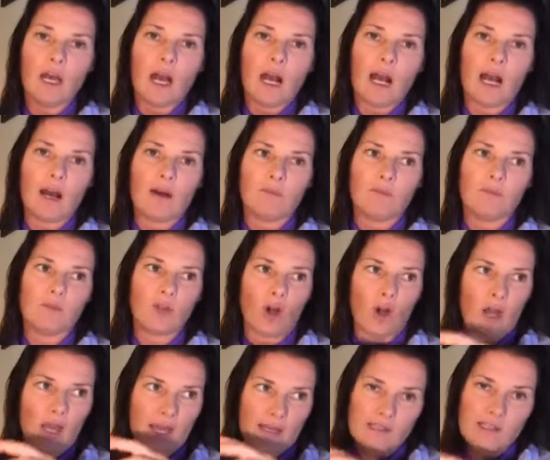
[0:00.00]
Um,
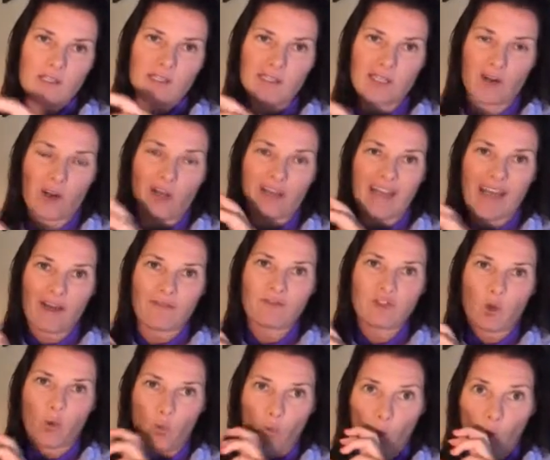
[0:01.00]
as I said, I'd have
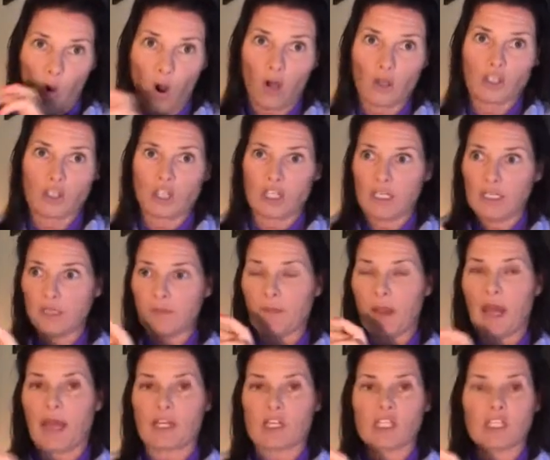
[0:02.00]
to watch him
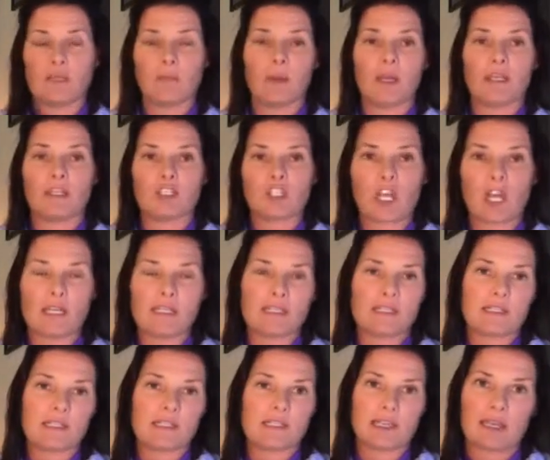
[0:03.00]
actually being chased
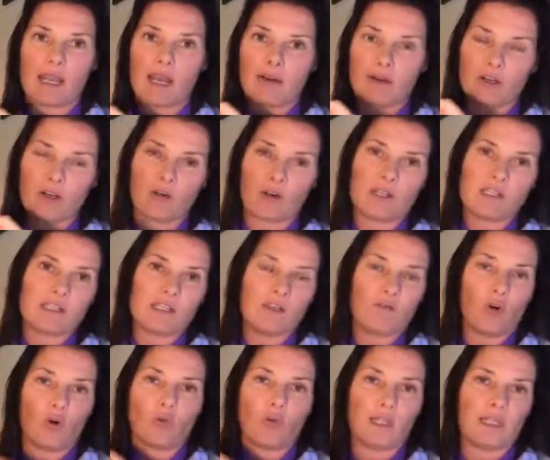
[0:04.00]
to see how aggressive
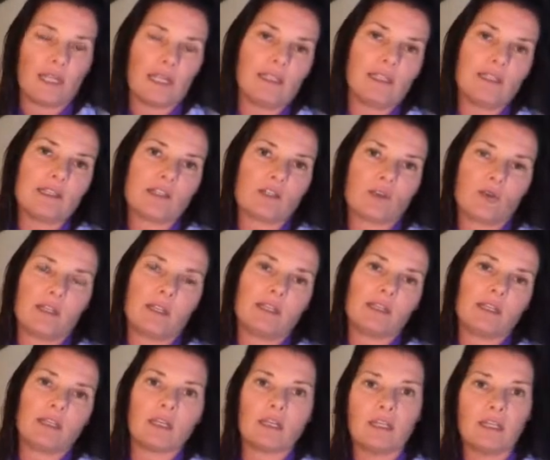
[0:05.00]
or relentless or
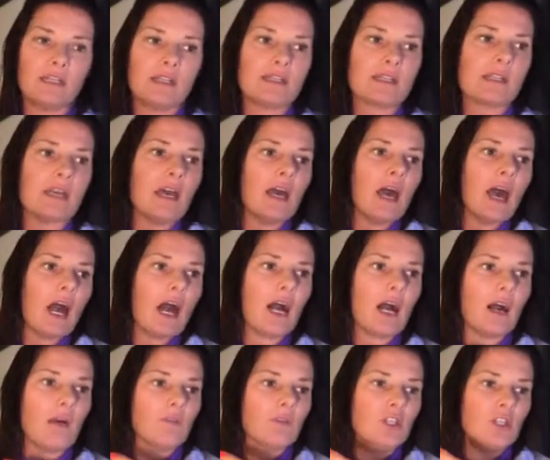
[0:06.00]
anything it is.
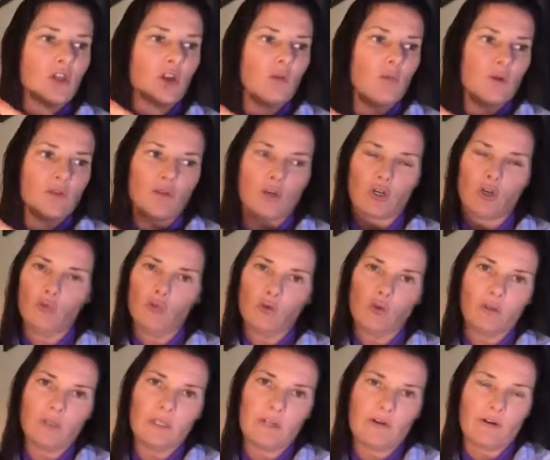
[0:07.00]
Um, you know, we've got a
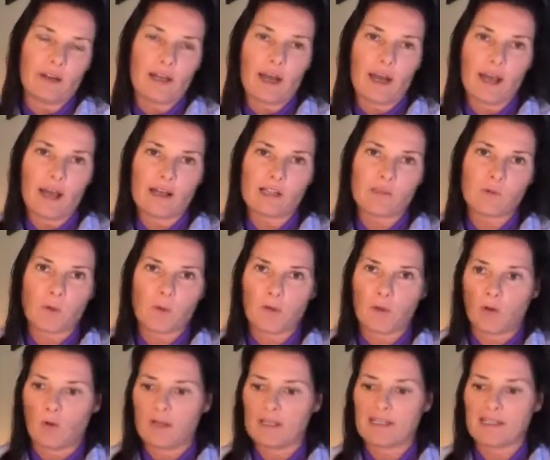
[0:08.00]
rule here at our house where we
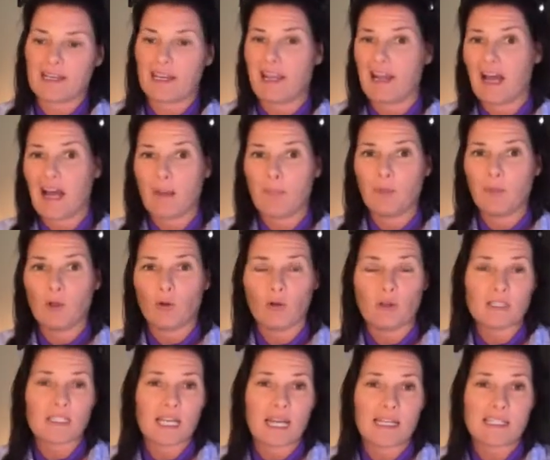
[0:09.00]
always say a happy
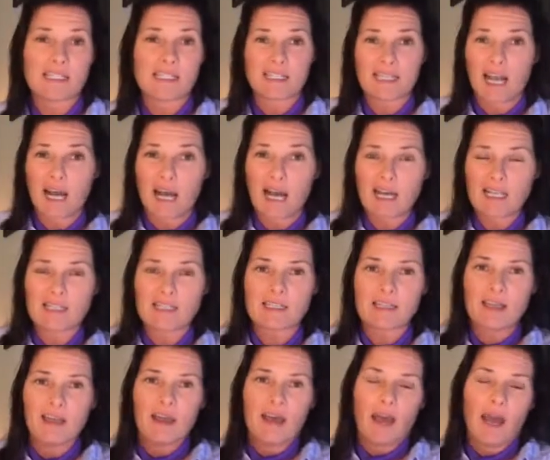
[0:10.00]
horse has scars,
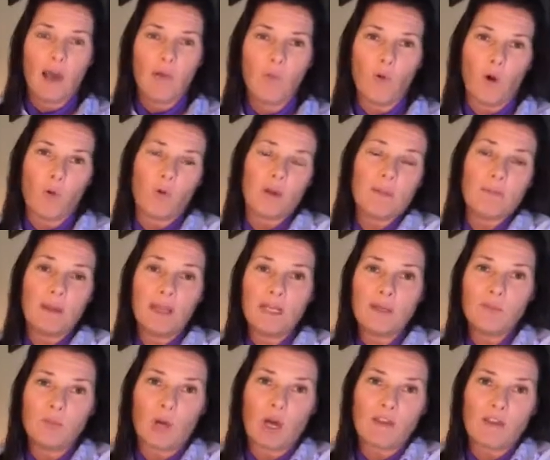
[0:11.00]
and what we
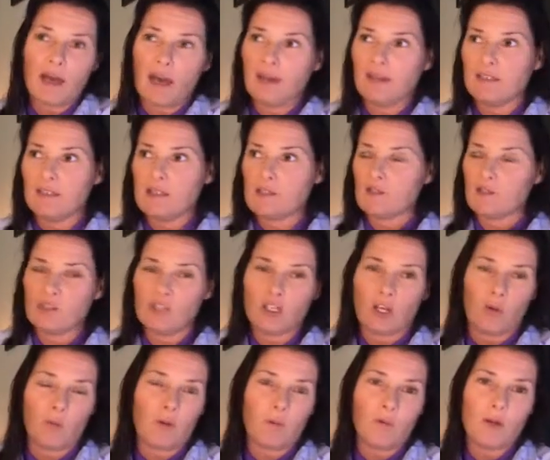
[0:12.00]
mean by that is, you
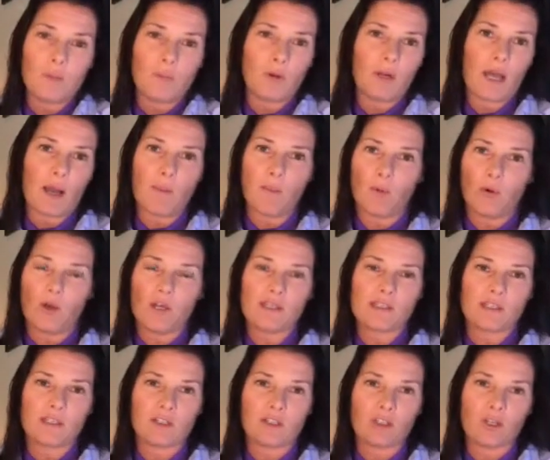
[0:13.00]
know, when we put our
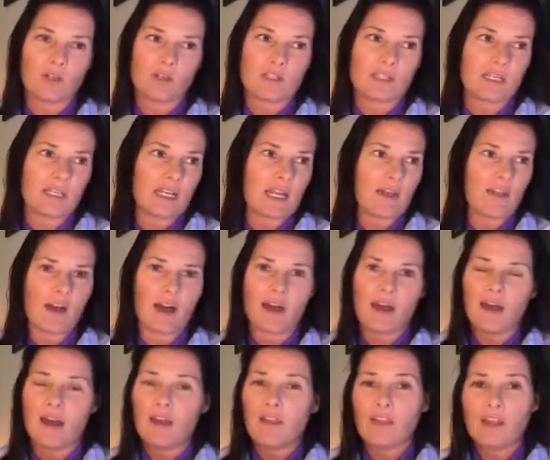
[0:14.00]
boys and girls together,
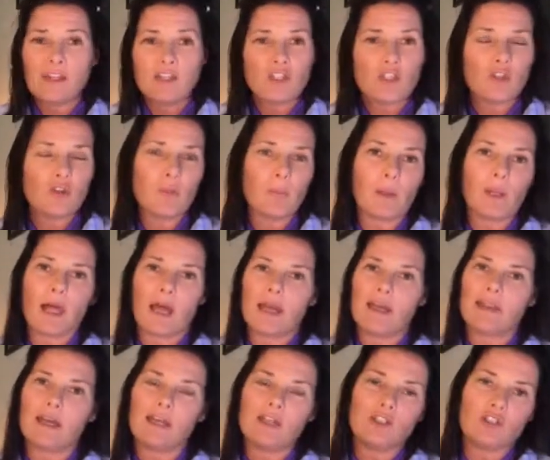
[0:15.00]
they do
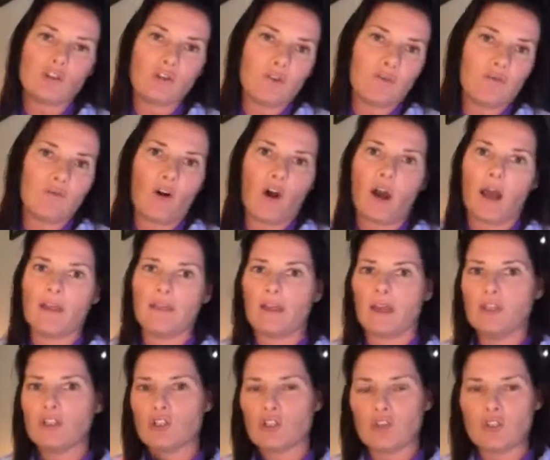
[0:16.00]
play, they do fight,
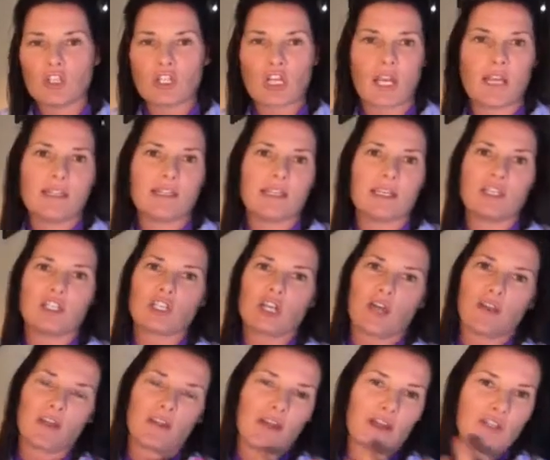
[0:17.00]
they do chase each
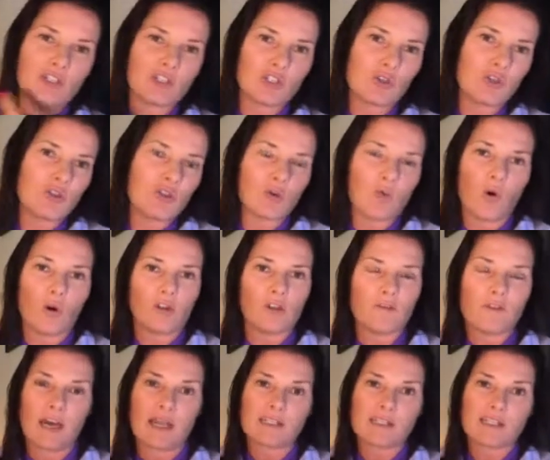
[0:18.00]
other, they do do all
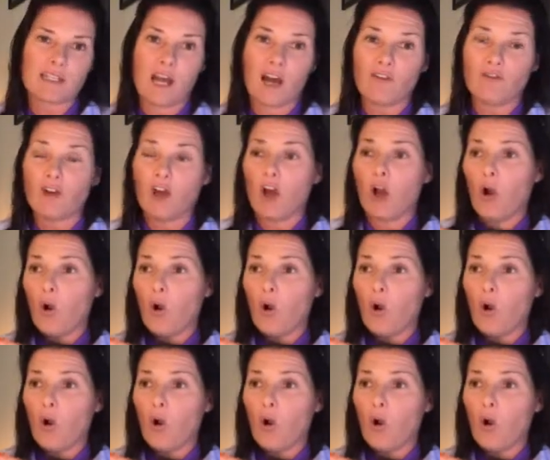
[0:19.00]
of that stuff